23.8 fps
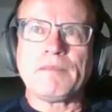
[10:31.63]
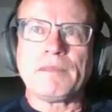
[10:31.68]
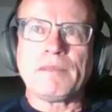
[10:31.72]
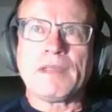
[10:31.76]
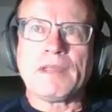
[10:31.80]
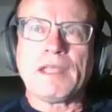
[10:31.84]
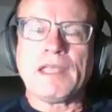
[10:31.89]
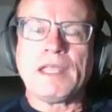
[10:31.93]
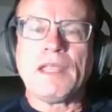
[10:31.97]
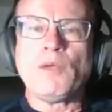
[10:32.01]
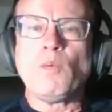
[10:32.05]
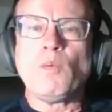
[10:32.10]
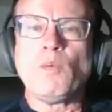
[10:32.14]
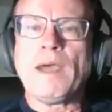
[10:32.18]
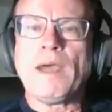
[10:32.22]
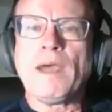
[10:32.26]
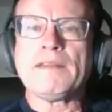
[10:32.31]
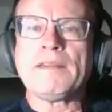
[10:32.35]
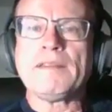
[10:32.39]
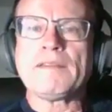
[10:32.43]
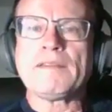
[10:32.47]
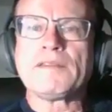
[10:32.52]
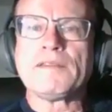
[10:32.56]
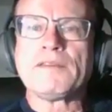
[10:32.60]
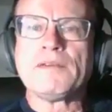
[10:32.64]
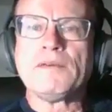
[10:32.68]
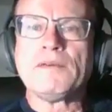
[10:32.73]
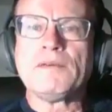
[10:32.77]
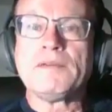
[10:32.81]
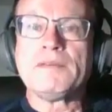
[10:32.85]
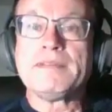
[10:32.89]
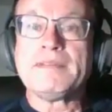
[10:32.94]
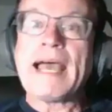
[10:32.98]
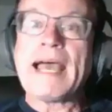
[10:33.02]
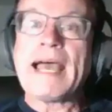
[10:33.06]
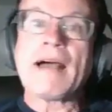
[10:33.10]
he went
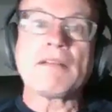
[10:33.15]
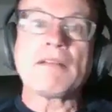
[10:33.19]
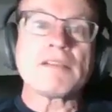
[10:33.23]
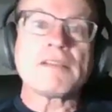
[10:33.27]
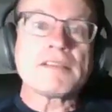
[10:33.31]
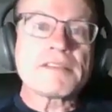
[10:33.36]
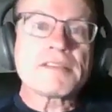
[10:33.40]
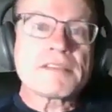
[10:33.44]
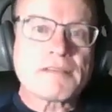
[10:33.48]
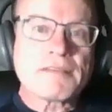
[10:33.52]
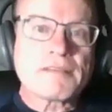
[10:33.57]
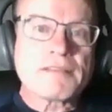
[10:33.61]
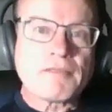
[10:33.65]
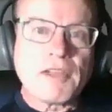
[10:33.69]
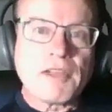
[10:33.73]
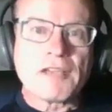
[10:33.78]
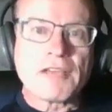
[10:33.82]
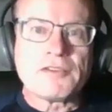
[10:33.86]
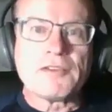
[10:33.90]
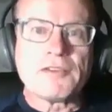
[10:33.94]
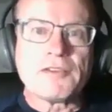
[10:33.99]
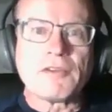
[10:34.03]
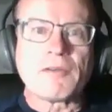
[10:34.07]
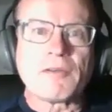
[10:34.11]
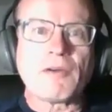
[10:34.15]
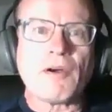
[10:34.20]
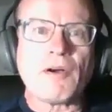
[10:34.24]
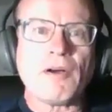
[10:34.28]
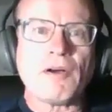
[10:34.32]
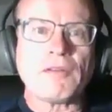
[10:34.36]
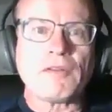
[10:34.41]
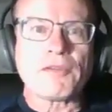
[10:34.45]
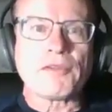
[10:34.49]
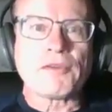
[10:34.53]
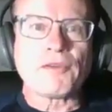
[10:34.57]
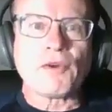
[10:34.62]
to Dallas, as you
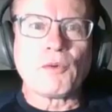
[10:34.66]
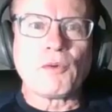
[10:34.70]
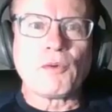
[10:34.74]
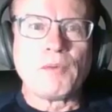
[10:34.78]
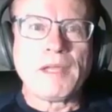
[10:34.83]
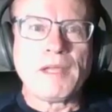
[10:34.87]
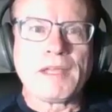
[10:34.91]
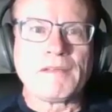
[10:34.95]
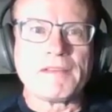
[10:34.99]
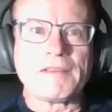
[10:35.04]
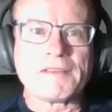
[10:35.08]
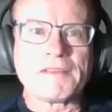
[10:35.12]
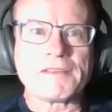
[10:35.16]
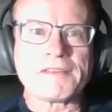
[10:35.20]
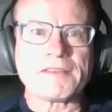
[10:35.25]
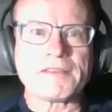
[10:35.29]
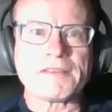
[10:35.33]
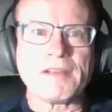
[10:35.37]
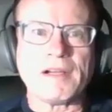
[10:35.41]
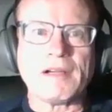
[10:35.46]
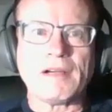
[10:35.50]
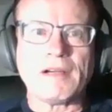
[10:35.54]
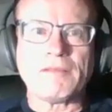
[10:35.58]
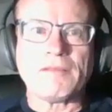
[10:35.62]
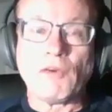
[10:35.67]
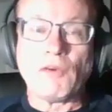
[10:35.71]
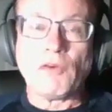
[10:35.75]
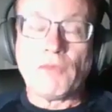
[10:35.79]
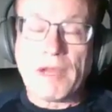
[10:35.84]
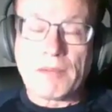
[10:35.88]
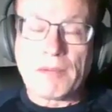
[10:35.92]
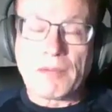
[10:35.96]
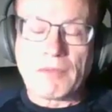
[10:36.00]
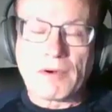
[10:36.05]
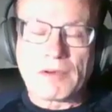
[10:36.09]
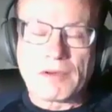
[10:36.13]
call in the third week of
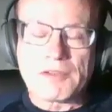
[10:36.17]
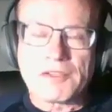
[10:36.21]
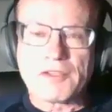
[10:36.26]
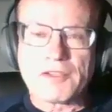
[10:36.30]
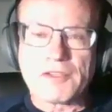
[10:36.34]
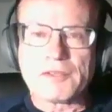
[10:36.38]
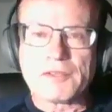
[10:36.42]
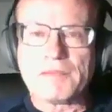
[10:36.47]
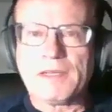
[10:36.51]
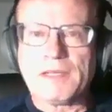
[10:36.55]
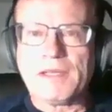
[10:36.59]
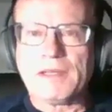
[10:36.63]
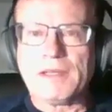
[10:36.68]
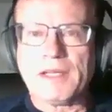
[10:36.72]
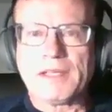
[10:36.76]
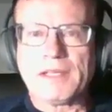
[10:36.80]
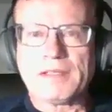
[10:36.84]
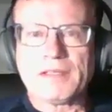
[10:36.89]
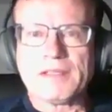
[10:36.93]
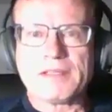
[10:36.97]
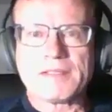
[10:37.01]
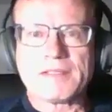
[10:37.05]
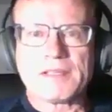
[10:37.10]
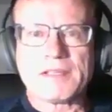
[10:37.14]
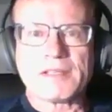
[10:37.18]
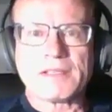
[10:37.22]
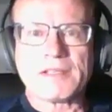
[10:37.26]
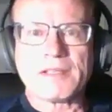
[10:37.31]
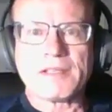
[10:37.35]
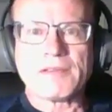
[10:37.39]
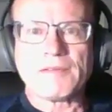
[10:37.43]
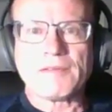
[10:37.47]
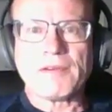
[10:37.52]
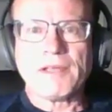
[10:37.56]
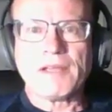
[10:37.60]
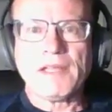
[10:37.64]
November, in
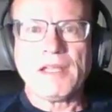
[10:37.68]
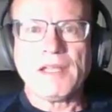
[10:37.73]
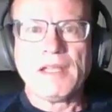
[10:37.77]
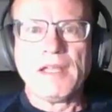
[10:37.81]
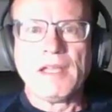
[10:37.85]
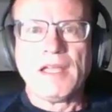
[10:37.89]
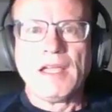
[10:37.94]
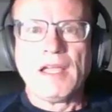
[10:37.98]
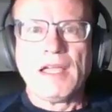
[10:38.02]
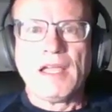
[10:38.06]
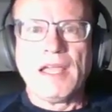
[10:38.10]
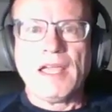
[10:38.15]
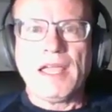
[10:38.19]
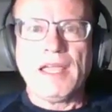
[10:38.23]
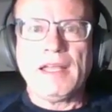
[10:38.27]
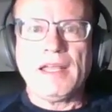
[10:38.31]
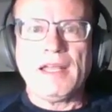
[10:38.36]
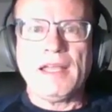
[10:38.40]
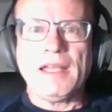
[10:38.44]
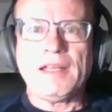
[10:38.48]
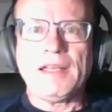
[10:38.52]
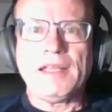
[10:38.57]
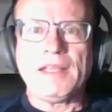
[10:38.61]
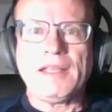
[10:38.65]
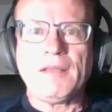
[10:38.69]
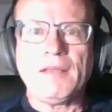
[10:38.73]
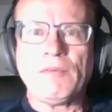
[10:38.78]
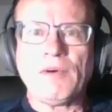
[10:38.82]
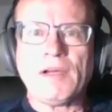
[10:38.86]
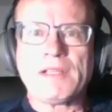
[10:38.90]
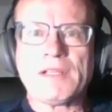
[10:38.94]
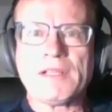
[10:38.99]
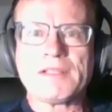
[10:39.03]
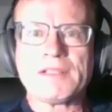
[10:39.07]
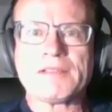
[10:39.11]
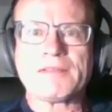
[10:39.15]
1963, and he
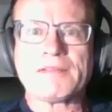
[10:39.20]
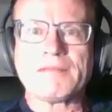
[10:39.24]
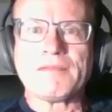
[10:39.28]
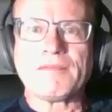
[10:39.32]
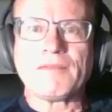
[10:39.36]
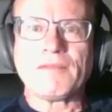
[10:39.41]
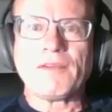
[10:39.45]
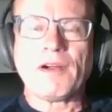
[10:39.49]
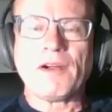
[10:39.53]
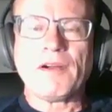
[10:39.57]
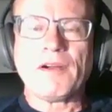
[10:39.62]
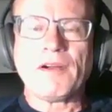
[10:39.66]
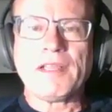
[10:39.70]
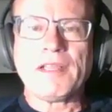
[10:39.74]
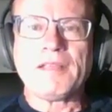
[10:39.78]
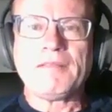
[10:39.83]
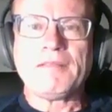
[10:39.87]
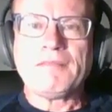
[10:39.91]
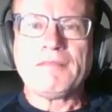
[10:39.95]
was very